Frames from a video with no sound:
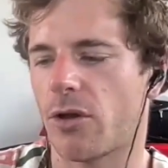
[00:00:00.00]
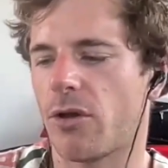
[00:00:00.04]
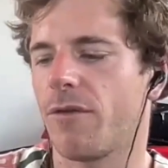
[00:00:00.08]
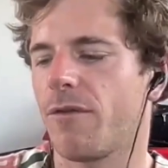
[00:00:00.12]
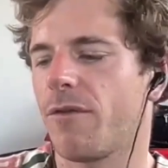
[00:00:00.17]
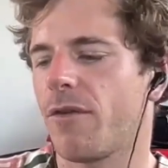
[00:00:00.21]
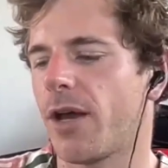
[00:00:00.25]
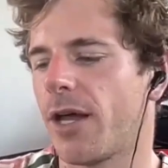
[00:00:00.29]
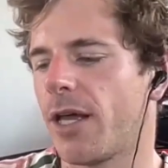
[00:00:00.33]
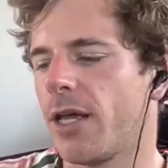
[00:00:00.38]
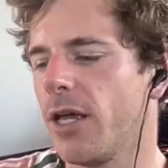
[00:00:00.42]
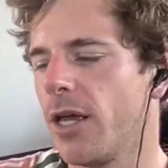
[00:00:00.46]
If
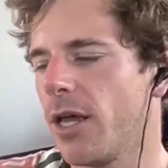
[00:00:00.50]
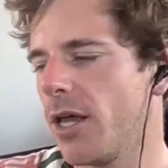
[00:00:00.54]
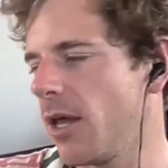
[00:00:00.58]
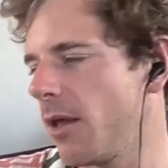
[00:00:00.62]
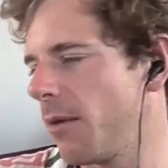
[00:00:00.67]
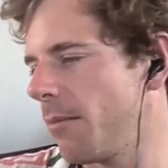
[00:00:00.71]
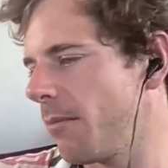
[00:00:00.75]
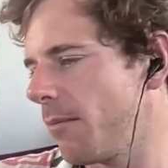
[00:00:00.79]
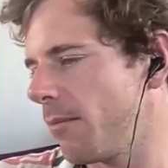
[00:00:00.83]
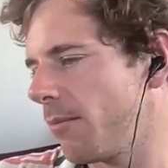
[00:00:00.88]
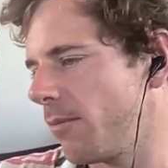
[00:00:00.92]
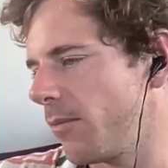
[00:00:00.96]
I,
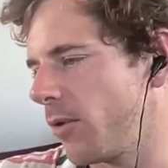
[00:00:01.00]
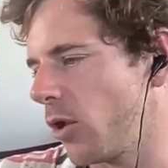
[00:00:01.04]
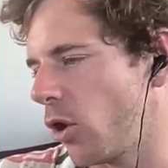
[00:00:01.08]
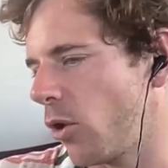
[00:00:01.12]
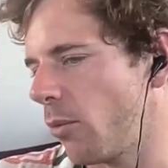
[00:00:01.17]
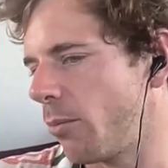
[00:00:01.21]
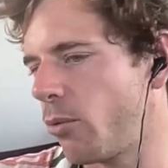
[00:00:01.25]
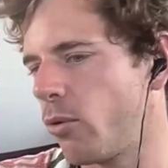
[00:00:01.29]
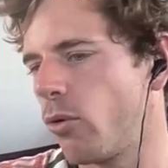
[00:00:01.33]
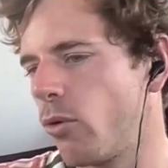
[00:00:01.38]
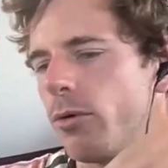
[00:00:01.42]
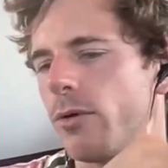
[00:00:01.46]
you know,
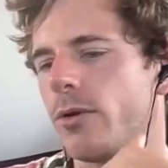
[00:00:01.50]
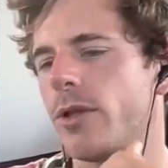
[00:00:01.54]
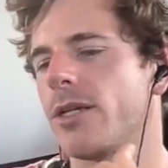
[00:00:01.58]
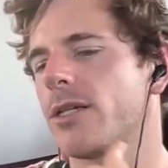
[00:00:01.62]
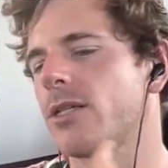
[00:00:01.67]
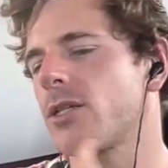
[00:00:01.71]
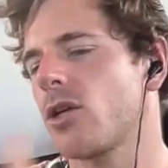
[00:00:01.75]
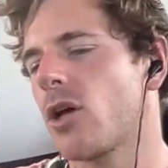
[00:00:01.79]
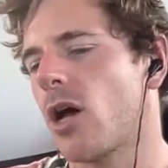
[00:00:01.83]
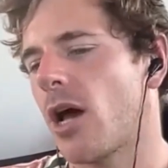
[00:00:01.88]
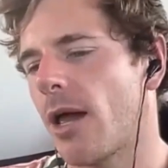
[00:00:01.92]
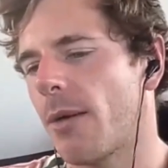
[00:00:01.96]
put this
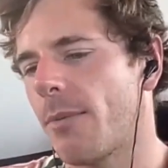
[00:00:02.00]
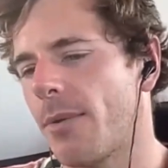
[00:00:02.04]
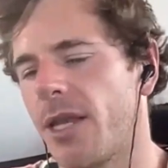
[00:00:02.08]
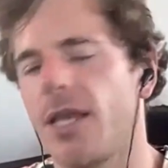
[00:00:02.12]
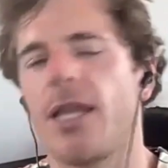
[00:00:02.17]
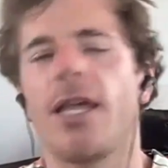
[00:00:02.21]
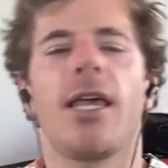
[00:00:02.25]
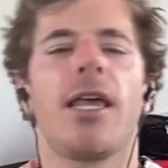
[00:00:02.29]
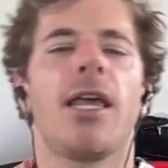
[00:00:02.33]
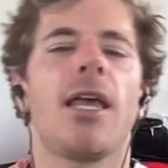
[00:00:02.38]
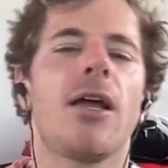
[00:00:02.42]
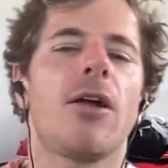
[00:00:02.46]
time in
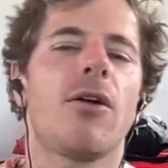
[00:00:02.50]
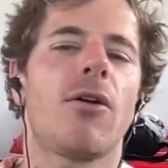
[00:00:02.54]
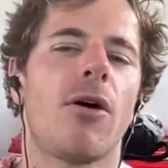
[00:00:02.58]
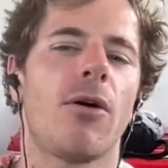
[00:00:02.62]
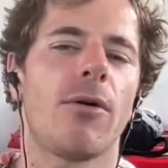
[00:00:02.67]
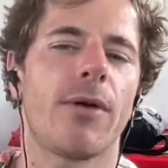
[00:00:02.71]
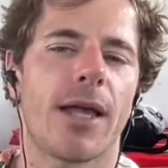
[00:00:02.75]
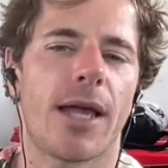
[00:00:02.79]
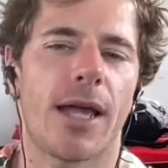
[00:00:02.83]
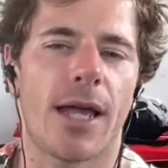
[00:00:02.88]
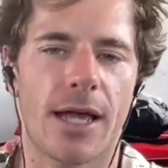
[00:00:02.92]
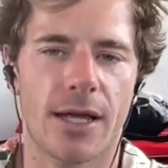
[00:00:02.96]
here, I'll
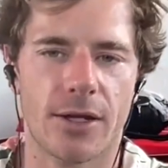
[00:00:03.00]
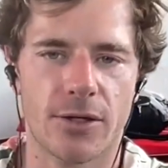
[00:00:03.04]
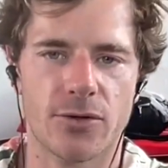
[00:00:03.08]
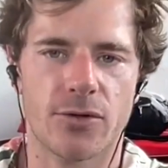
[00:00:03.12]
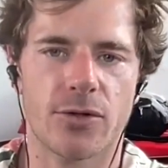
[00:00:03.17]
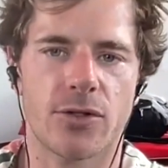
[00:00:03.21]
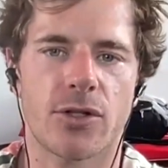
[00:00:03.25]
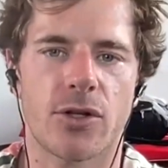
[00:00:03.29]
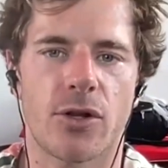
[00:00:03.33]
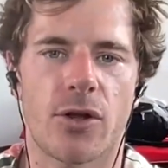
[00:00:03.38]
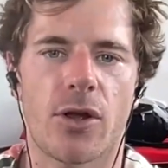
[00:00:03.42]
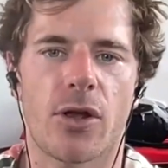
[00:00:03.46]
get X
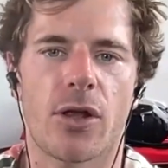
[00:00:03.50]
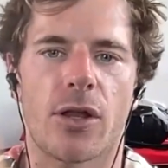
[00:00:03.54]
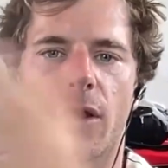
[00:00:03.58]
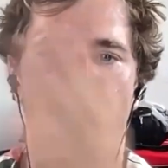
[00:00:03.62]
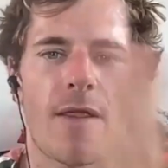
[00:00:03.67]
return.